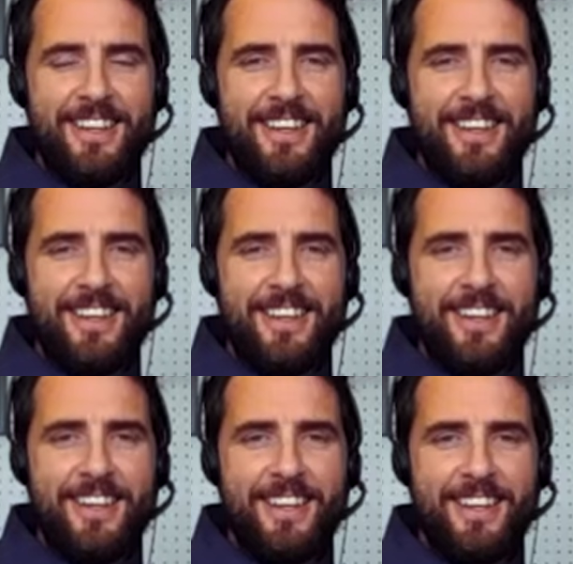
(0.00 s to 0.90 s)

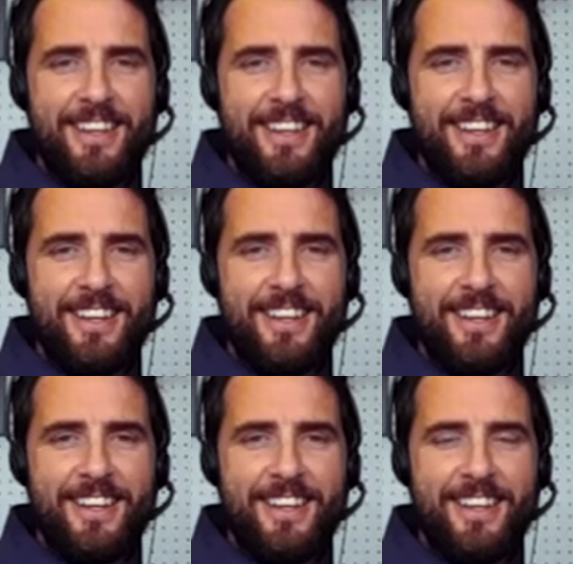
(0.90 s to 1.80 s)

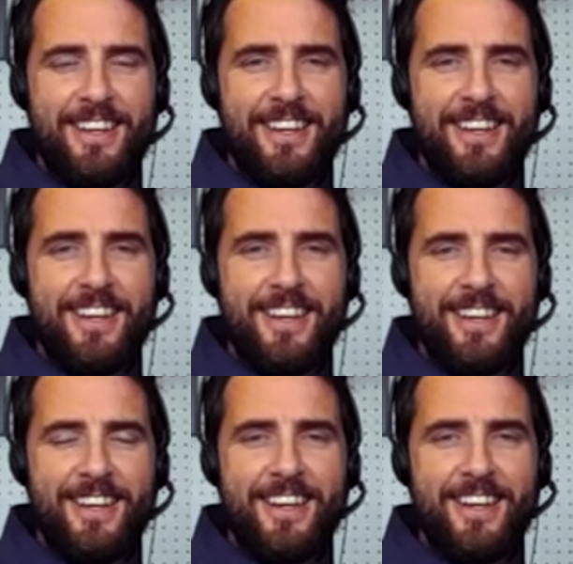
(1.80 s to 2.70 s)

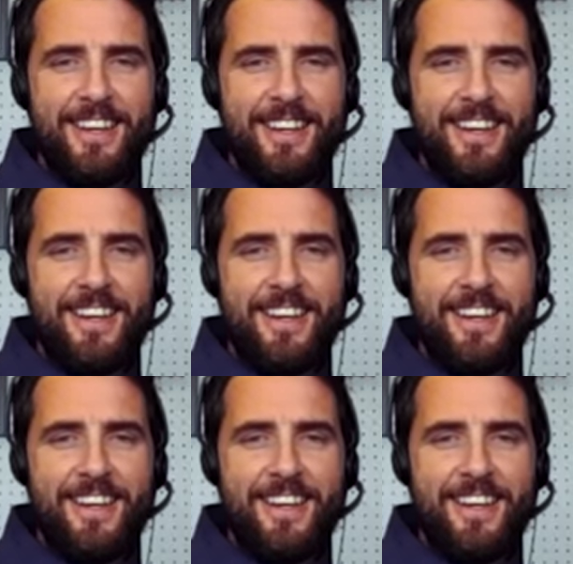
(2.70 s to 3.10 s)
(silent)